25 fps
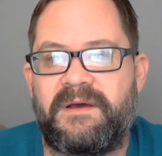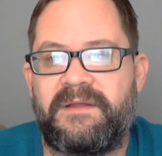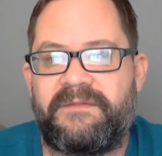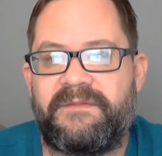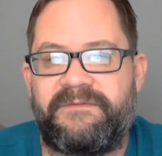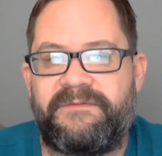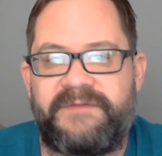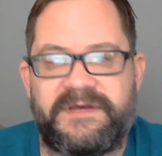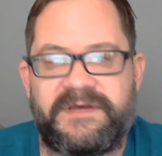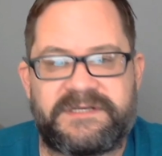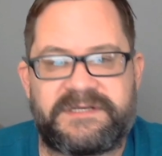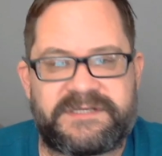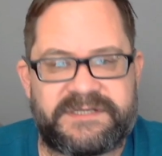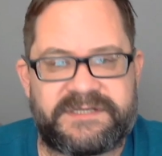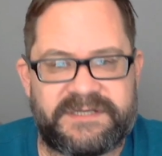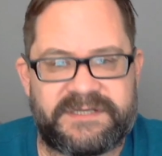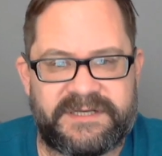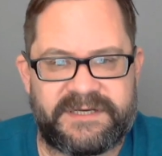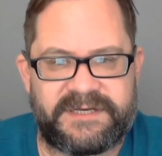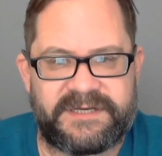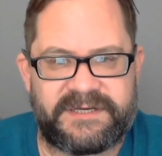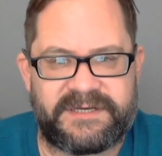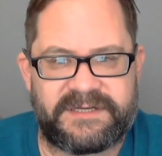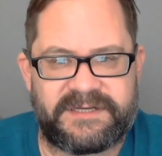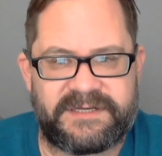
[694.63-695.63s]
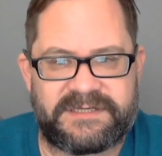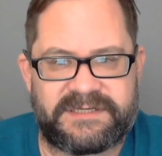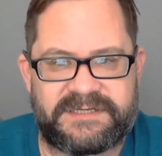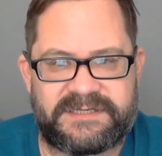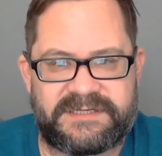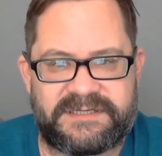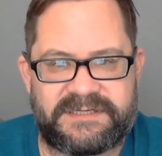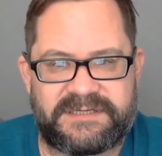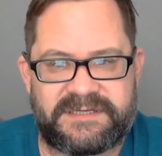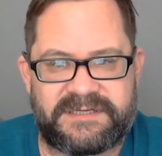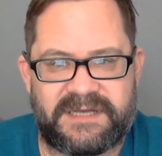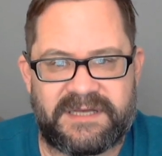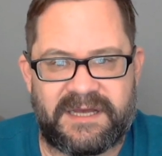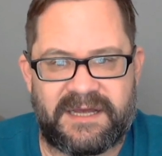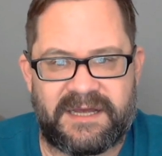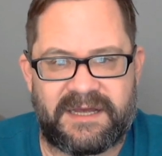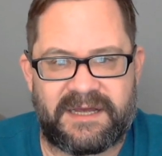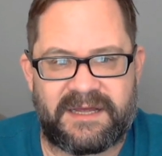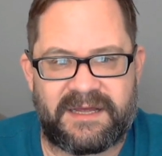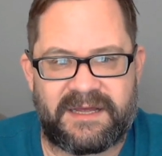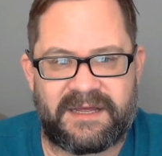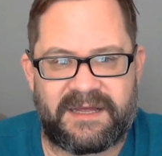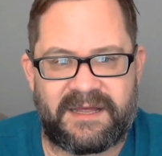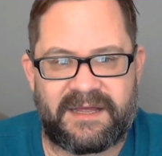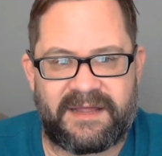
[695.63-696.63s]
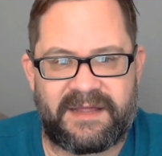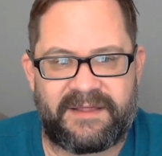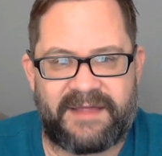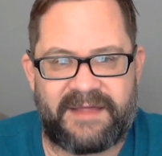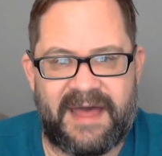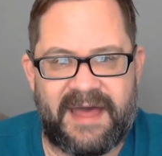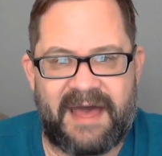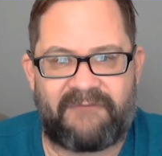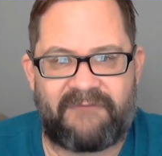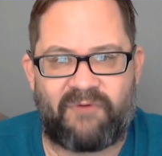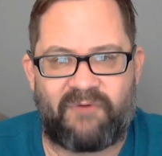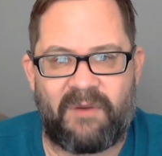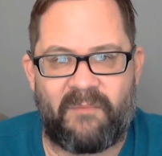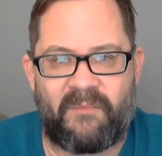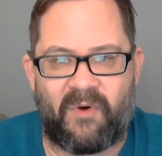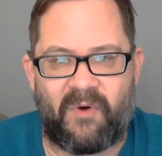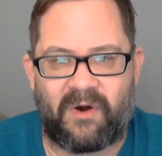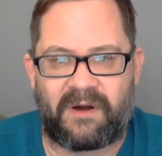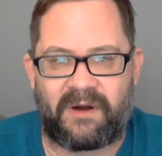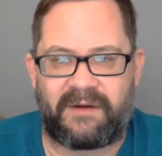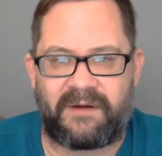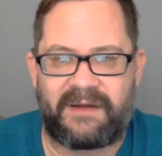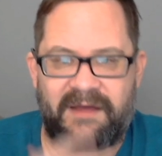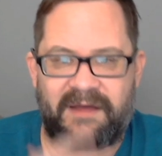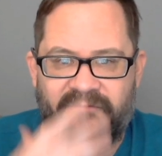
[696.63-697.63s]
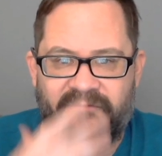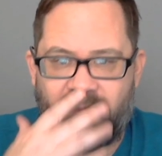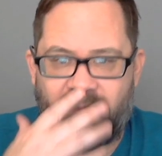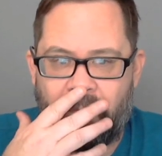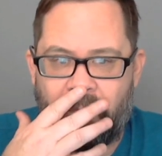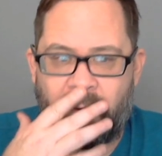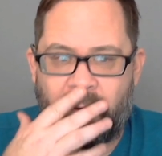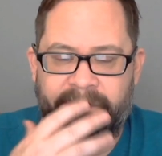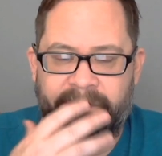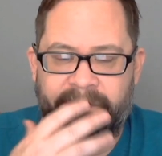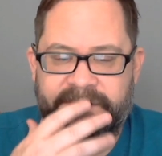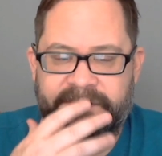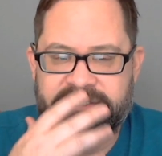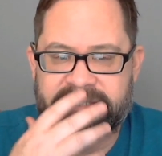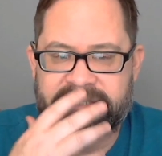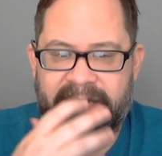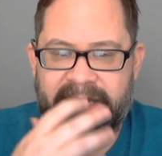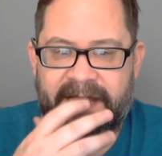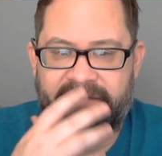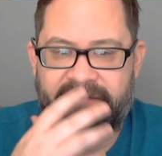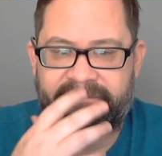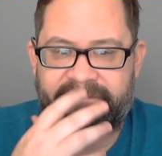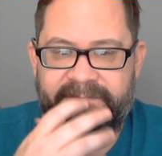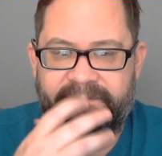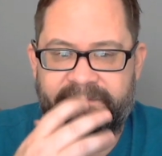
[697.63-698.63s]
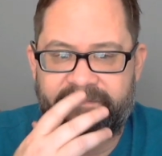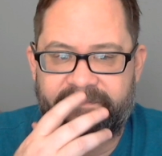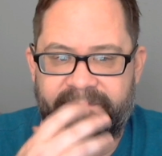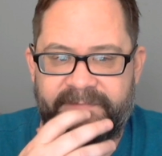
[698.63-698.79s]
This is, I have one more. I have one more of these left.